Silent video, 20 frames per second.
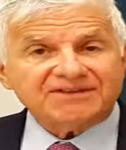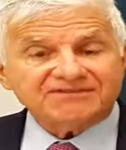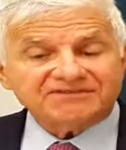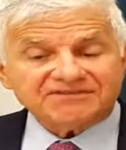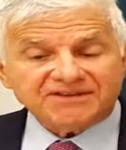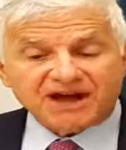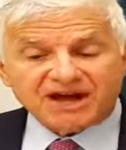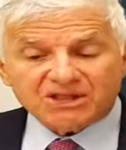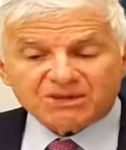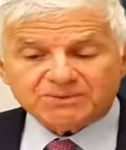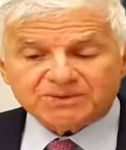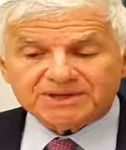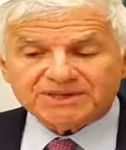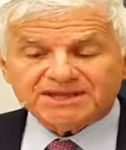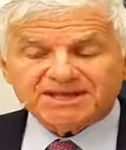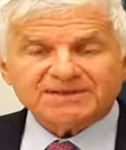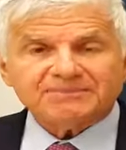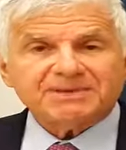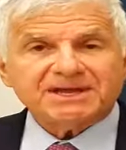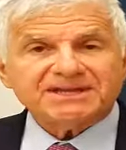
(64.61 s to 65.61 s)
and
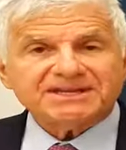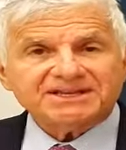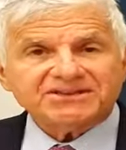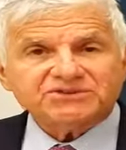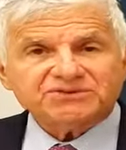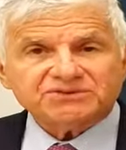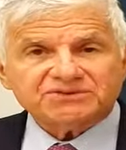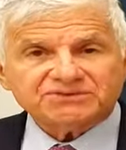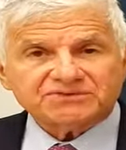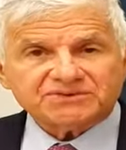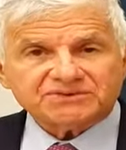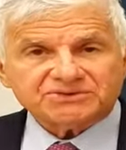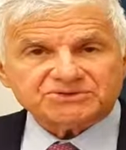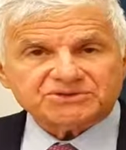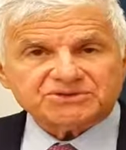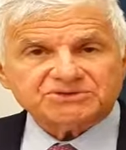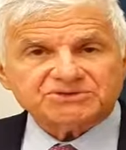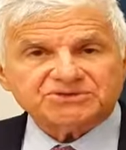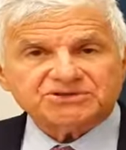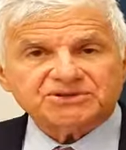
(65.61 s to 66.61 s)
following them at
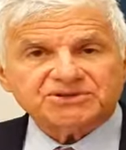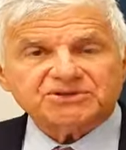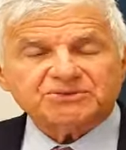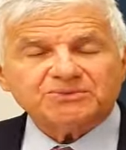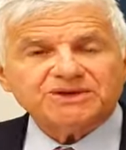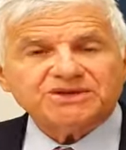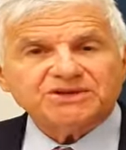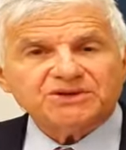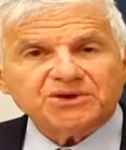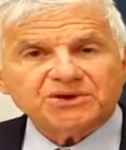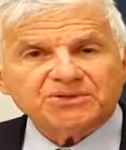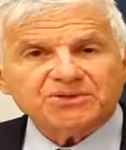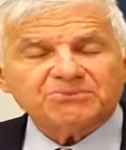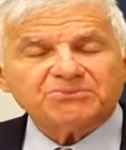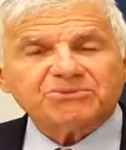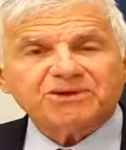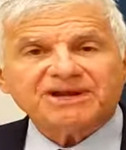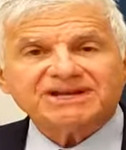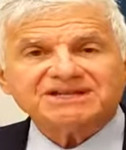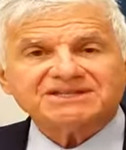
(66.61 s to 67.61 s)
intervals so that we know the
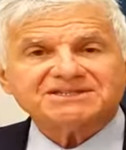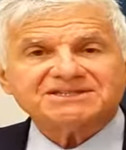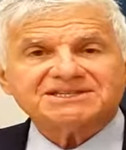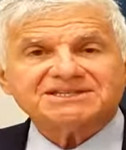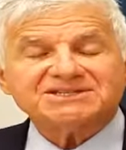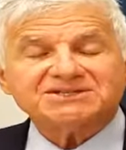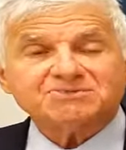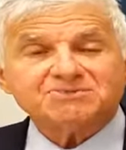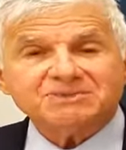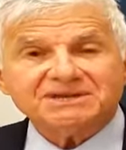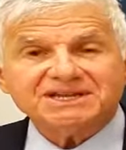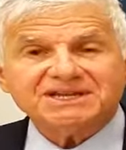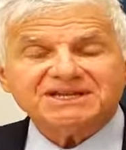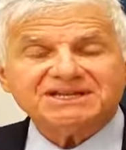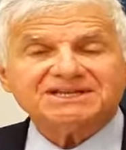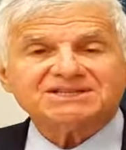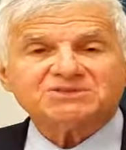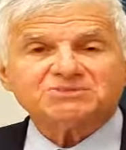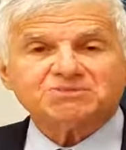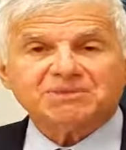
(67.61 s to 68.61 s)
pregnancy is
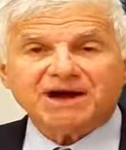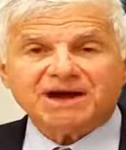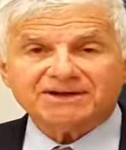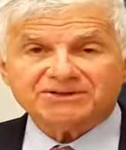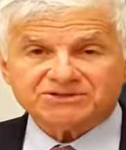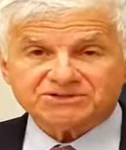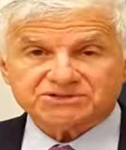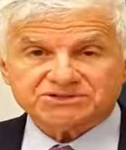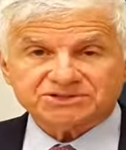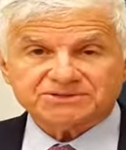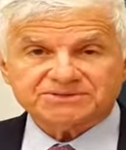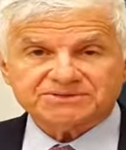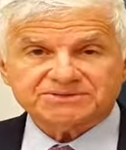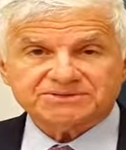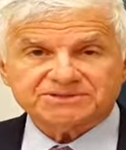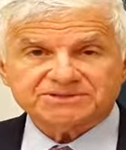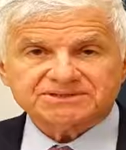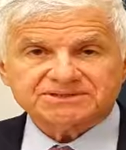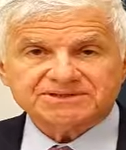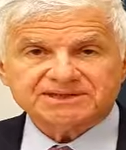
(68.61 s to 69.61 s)
meeting its
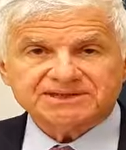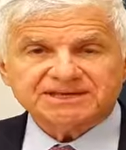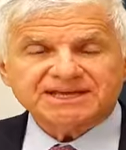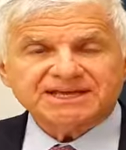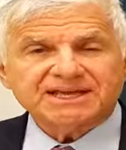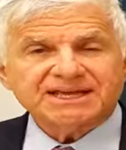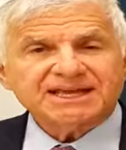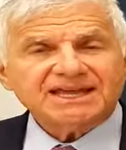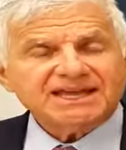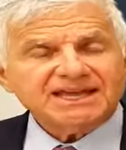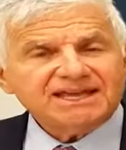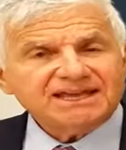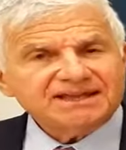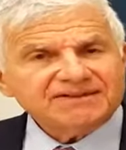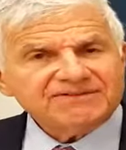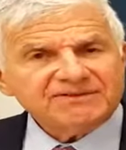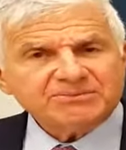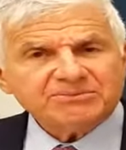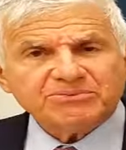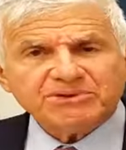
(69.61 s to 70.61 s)
milestones,
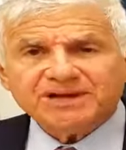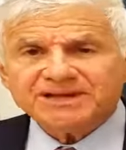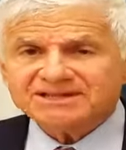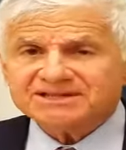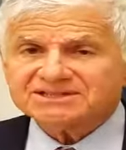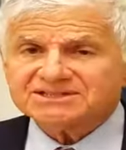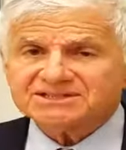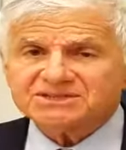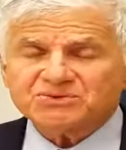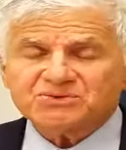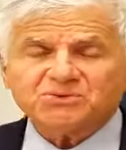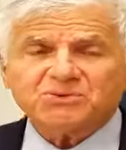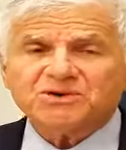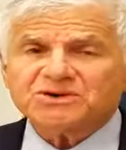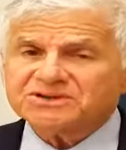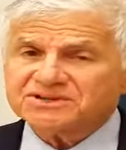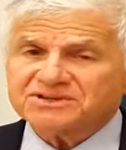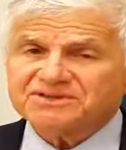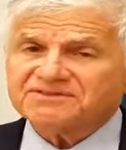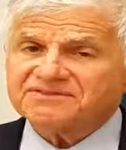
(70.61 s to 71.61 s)
if a pregnancy
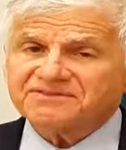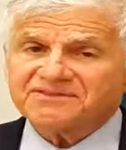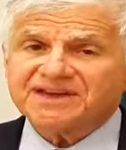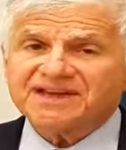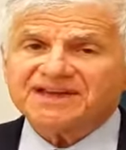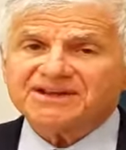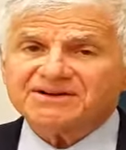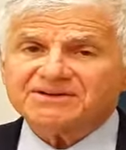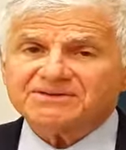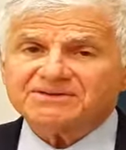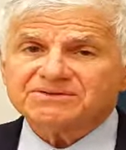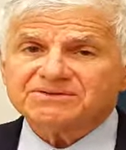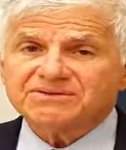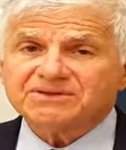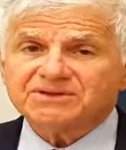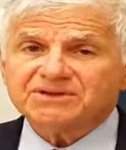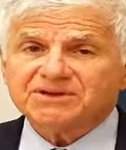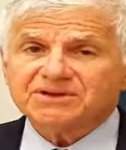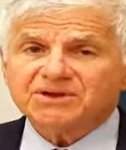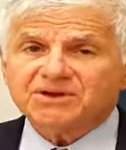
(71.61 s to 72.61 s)
were to fail,
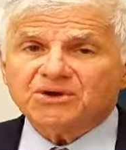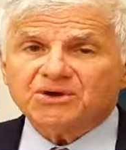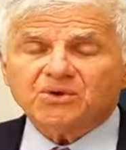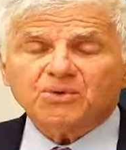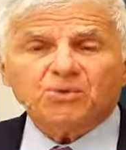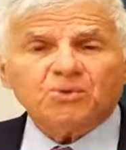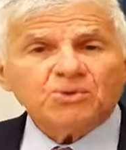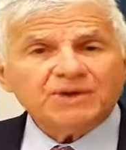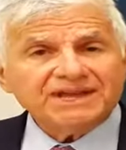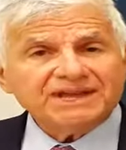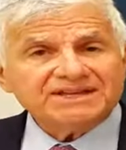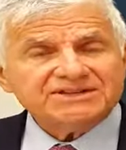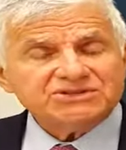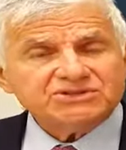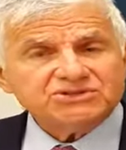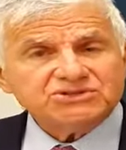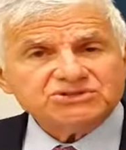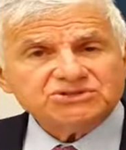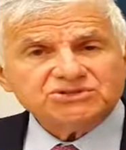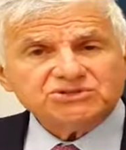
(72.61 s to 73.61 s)
we
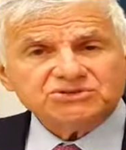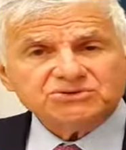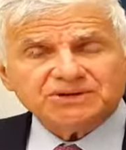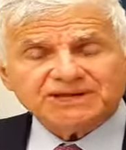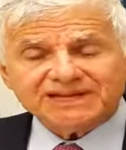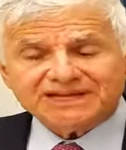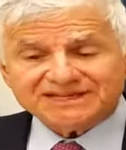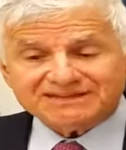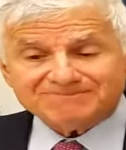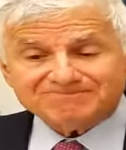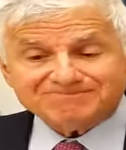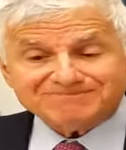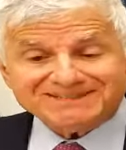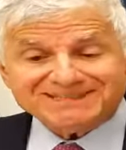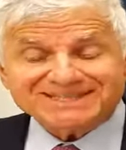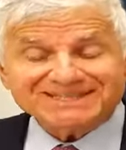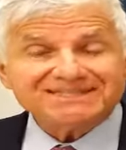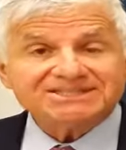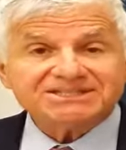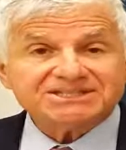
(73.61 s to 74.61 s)
can do a
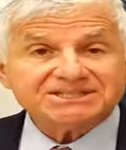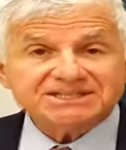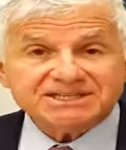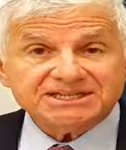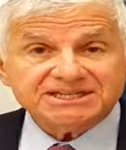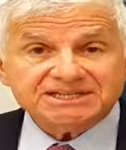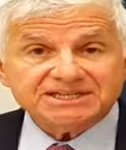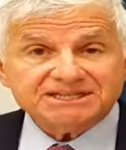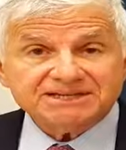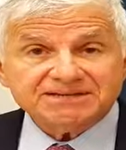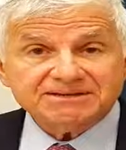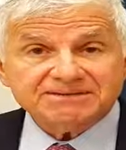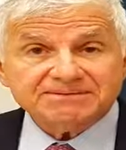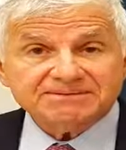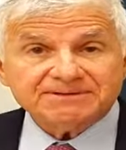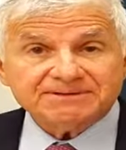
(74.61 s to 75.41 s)
D and C